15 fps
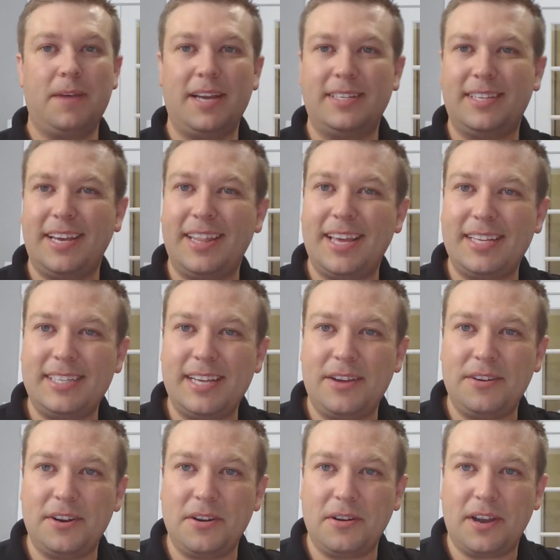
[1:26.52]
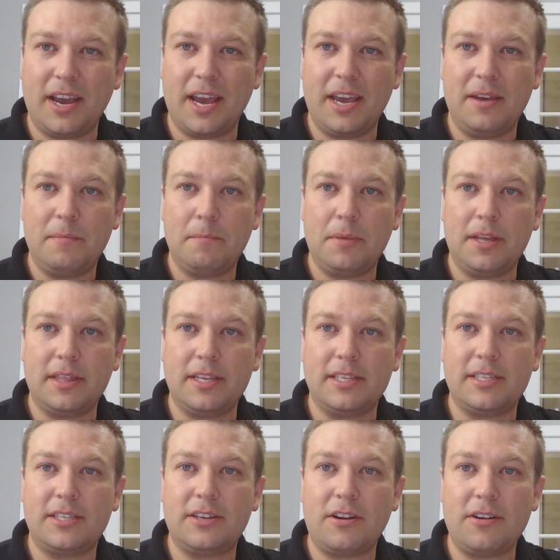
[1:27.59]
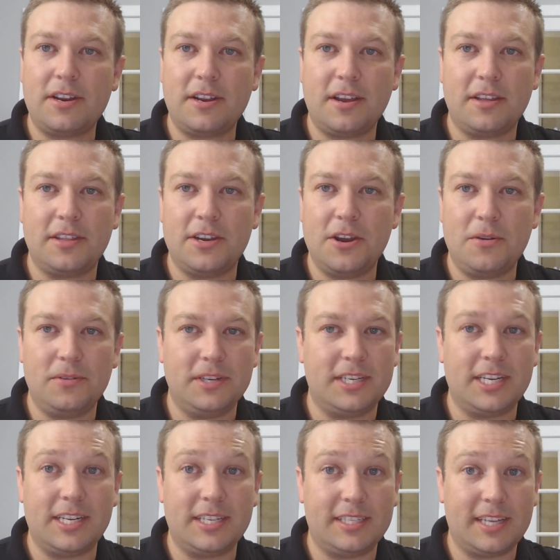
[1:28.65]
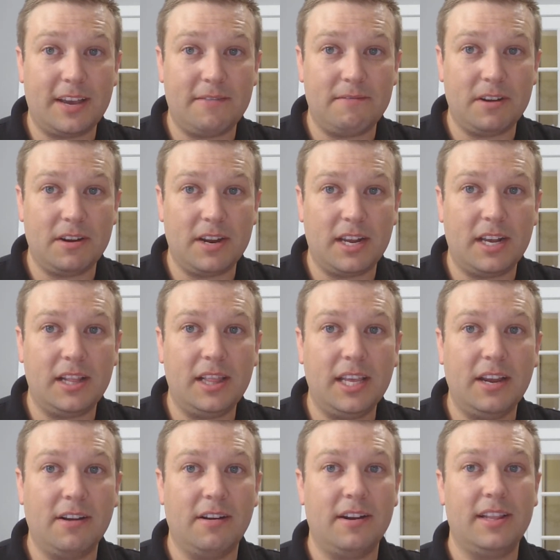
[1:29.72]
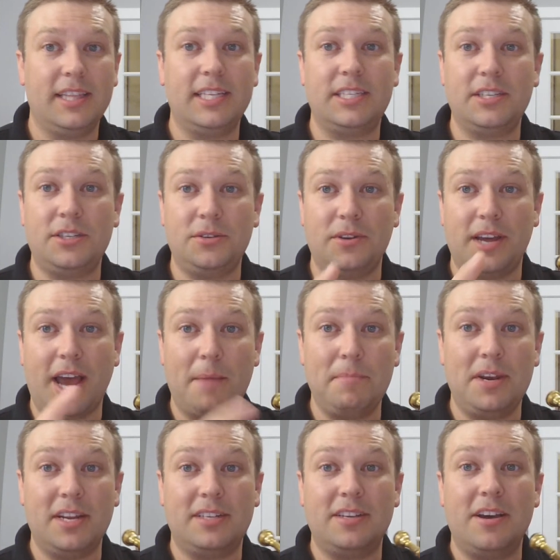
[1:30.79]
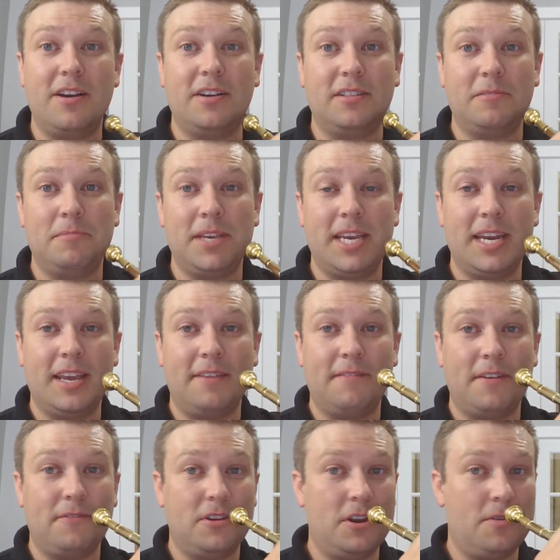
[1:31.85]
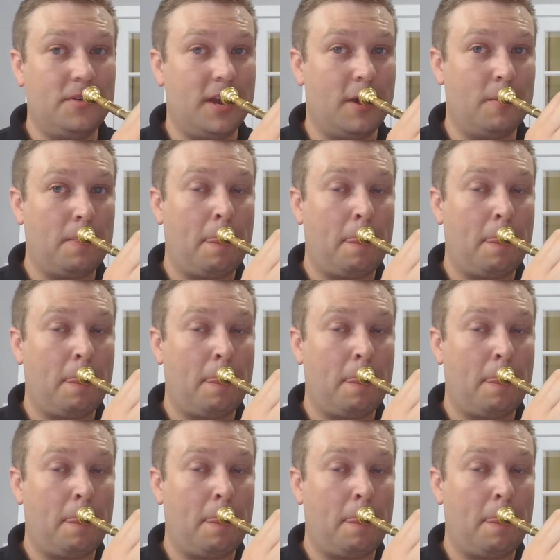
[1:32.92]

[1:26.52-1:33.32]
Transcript: might say that sounded okay, but the start of the note didn't sound very clear. Listen to it. I'm going to tongue the beginning of every note now.